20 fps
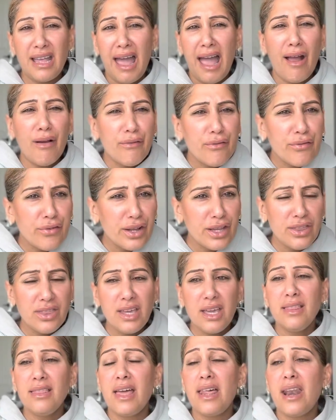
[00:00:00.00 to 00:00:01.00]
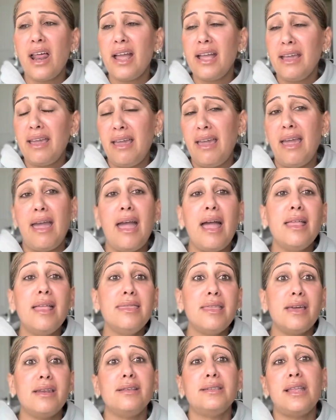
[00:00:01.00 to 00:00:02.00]
everything that I can
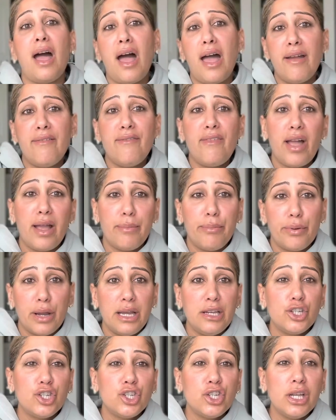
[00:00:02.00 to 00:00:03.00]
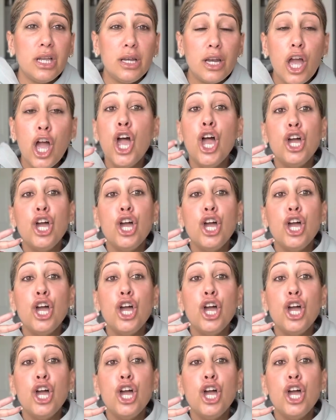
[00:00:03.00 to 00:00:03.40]
that is high vibration